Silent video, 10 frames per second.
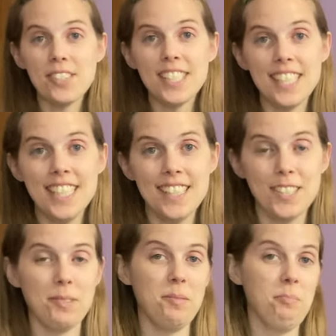seen
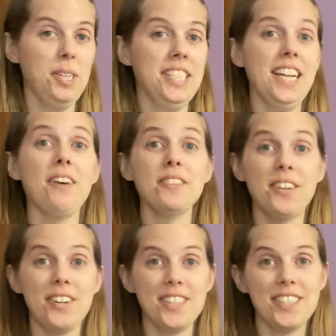this one printed out
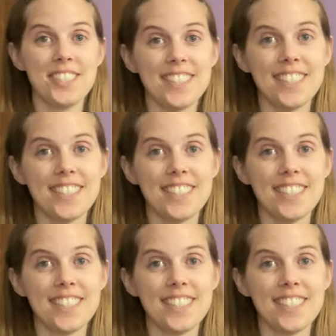large.